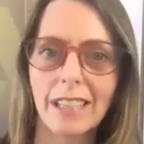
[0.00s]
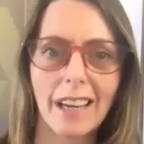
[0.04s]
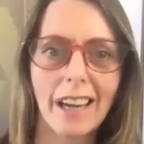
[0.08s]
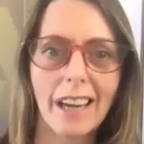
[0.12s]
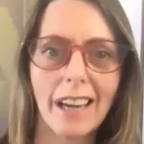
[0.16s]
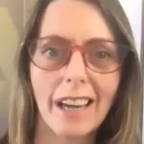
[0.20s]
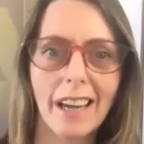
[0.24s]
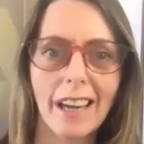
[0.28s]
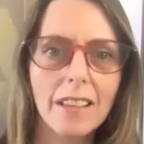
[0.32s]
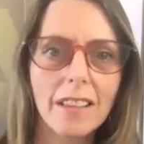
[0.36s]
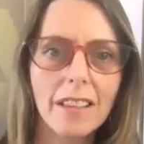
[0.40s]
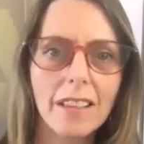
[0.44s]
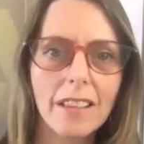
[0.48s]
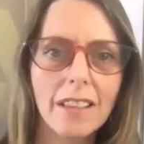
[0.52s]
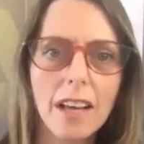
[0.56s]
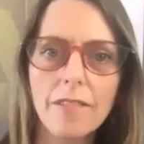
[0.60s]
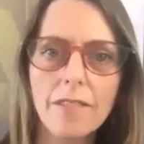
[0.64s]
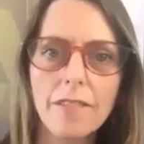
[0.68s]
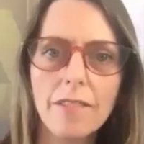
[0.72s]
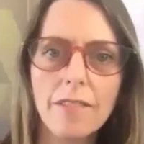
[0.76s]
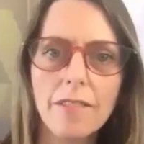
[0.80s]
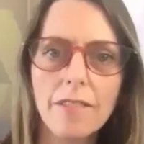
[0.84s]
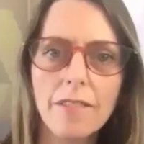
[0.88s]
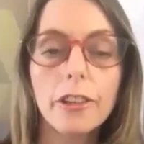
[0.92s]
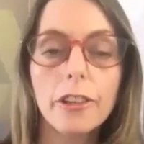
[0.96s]
I
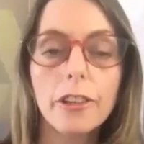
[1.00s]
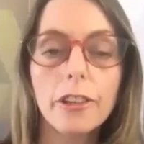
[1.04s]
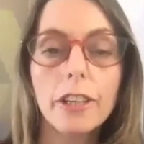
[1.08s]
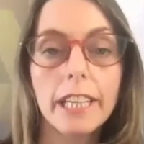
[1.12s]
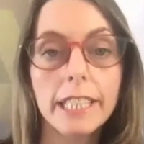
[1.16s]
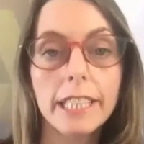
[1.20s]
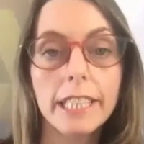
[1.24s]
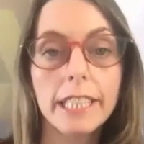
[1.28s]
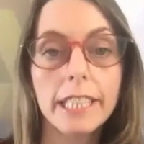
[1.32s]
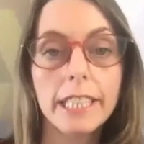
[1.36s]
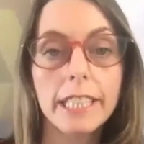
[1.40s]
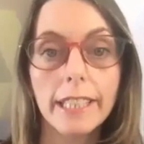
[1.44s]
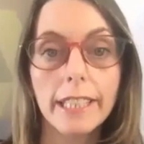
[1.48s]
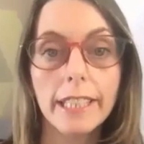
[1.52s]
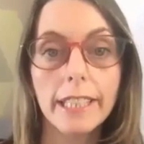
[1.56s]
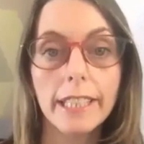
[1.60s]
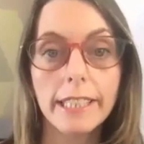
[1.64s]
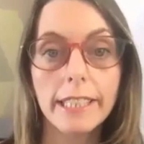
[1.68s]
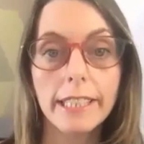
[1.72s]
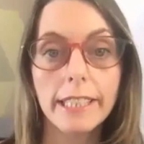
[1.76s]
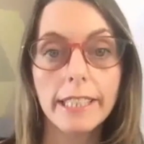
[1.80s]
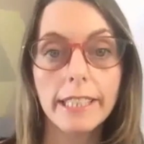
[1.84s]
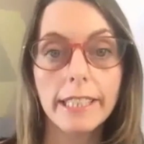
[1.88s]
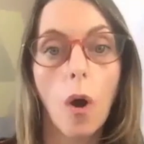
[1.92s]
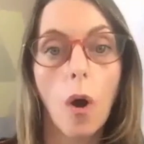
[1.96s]
love how you're
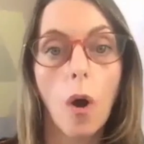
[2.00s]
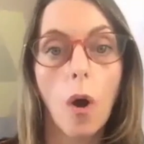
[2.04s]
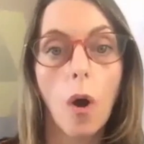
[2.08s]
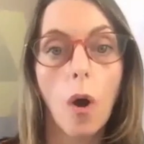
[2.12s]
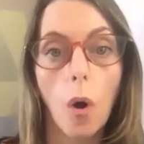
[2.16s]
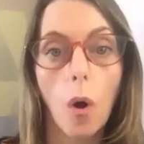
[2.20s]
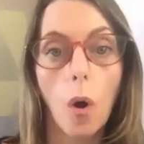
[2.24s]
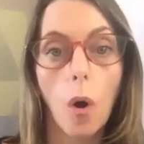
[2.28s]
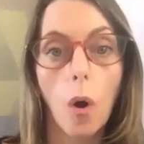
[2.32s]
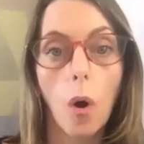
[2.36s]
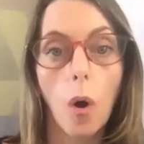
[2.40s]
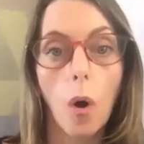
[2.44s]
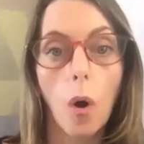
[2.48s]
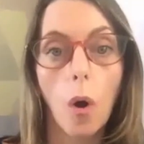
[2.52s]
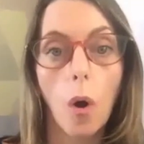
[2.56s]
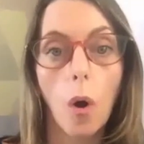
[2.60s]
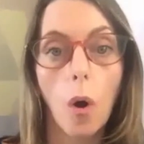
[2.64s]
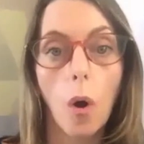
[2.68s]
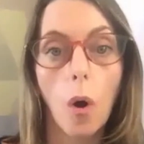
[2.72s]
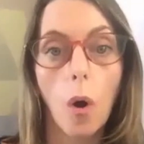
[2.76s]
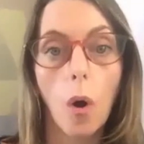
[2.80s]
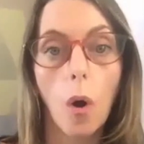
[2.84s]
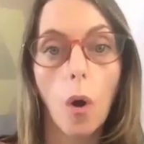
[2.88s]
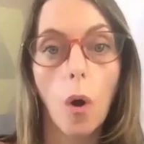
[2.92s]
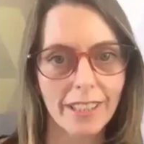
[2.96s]
integrating
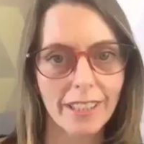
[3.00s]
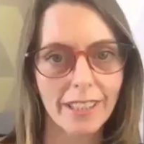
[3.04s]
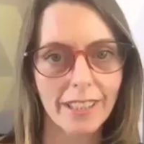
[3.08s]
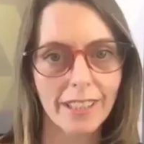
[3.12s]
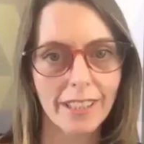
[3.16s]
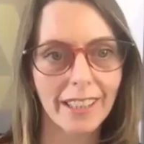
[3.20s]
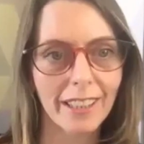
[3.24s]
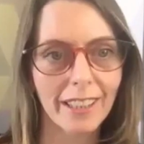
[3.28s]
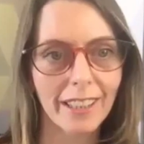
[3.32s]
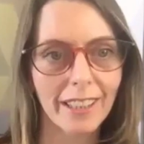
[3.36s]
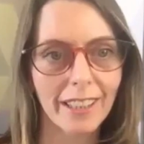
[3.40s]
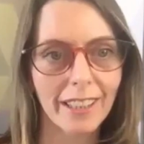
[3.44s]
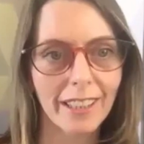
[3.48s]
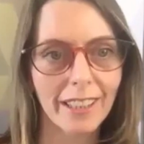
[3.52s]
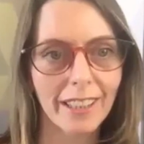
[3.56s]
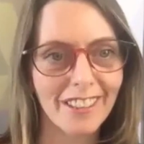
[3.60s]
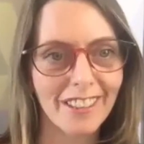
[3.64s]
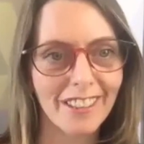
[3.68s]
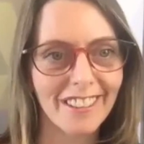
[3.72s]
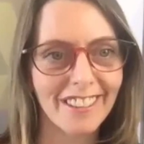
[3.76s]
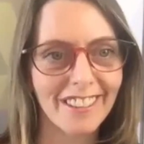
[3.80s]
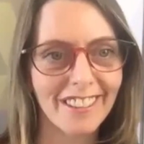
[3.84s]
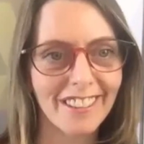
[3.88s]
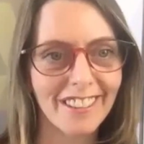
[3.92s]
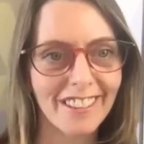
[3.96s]
all of your
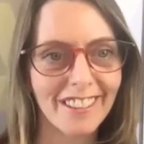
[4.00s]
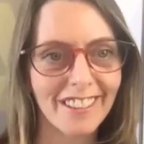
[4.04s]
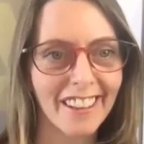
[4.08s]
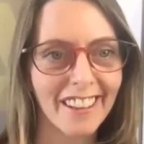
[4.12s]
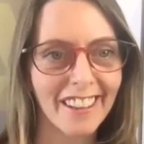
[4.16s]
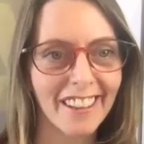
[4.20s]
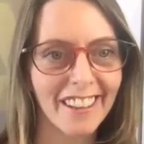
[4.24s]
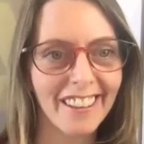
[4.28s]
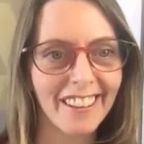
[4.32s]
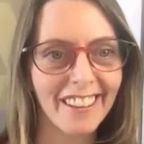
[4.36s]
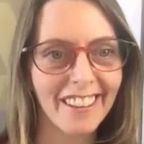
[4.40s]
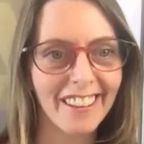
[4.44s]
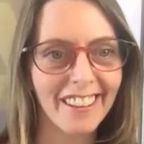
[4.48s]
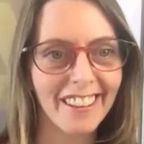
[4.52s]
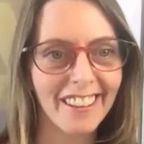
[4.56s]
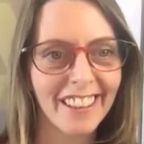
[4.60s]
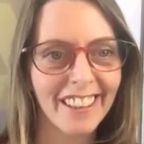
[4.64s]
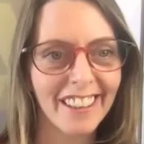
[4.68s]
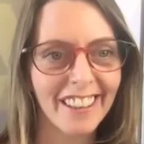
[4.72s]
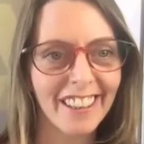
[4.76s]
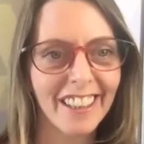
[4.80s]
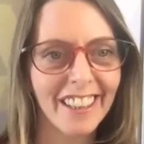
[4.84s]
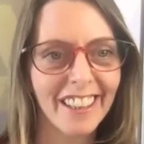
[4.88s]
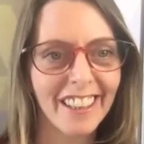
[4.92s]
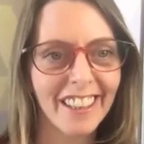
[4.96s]
skills
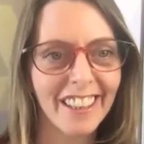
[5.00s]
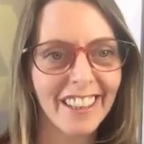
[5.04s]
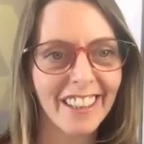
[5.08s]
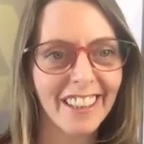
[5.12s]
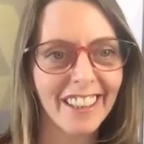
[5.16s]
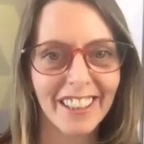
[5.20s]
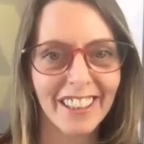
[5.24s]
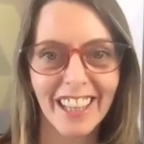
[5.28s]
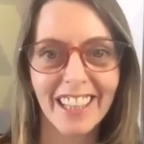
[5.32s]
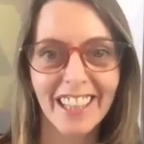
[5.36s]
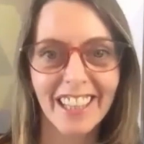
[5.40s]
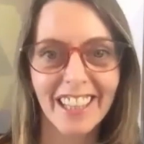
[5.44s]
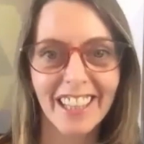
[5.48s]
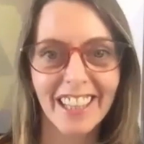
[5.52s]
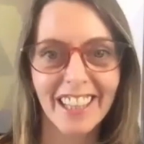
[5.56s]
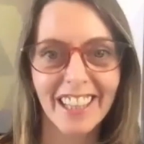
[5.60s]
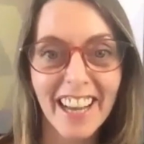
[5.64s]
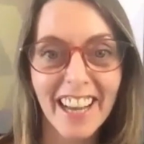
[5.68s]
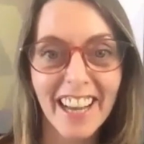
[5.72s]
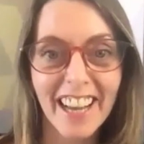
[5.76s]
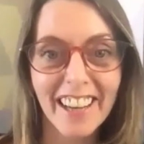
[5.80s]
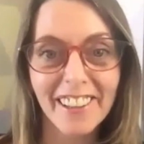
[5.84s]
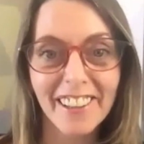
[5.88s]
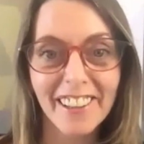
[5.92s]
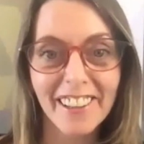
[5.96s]
together. That's
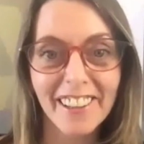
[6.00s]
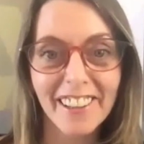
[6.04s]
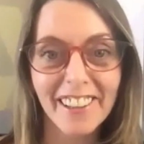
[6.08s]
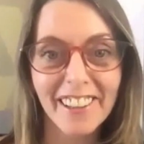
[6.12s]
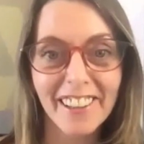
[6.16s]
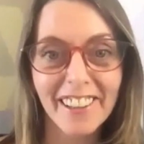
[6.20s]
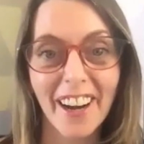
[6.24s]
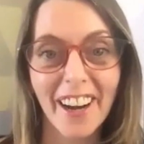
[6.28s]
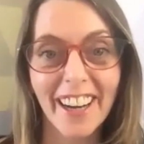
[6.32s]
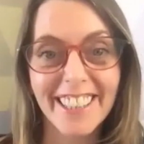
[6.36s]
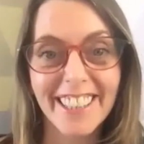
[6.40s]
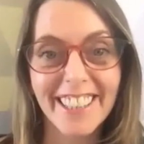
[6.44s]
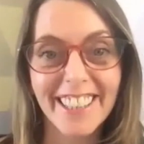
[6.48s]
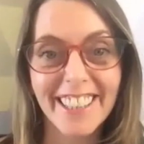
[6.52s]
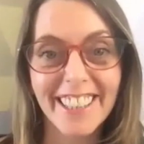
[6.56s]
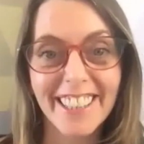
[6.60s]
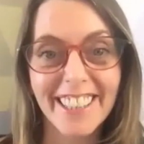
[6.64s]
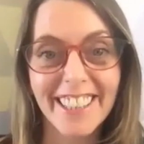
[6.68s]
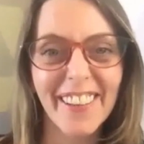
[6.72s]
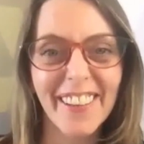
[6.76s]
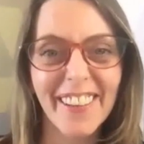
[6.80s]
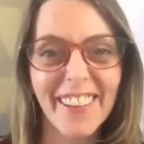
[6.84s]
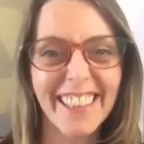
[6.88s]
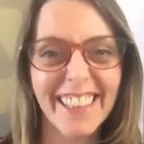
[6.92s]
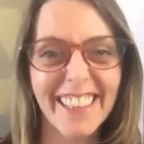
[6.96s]
exactly what I
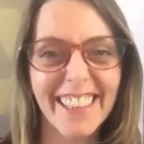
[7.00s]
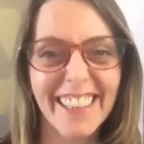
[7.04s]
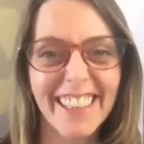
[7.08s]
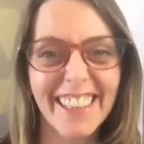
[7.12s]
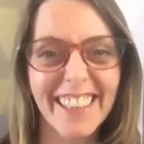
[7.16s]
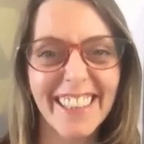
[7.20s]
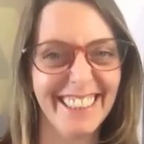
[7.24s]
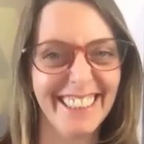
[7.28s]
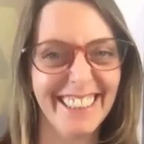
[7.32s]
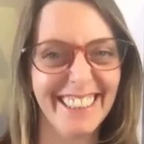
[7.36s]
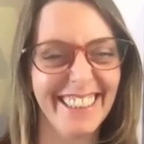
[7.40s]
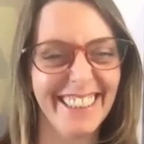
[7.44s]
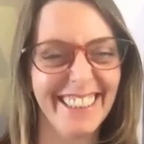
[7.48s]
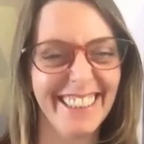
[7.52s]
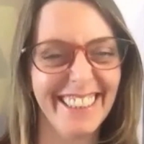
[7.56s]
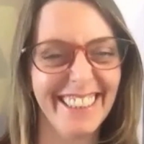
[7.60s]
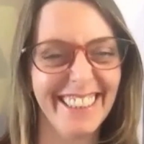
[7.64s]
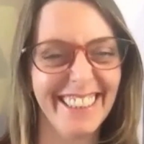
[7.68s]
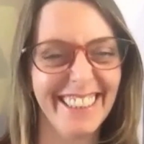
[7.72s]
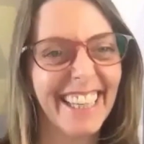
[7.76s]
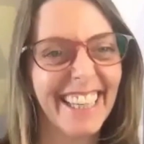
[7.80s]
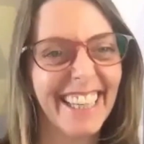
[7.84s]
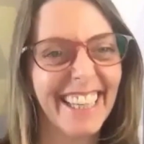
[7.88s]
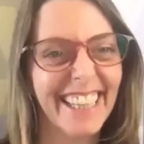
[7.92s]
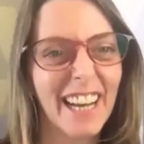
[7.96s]
do
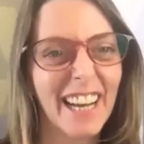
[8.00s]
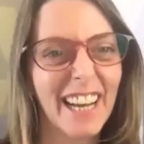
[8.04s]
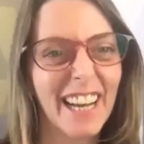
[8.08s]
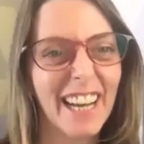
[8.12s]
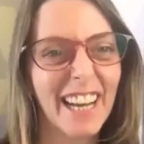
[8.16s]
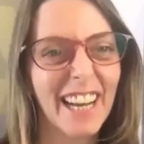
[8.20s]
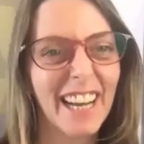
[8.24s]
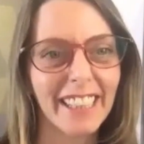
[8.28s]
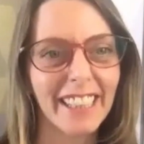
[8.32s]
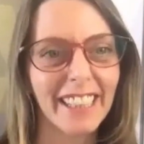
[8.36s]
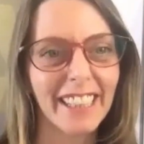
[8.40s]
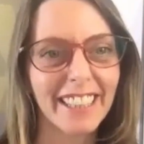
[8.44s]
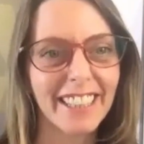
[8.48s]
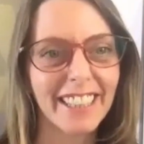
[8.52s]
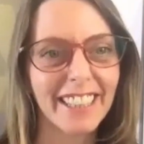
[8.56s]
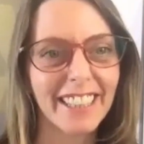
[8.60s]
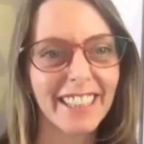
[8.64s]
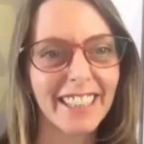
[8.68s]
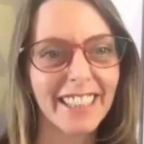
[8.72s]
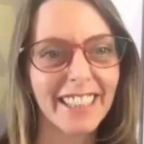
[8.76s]
in everything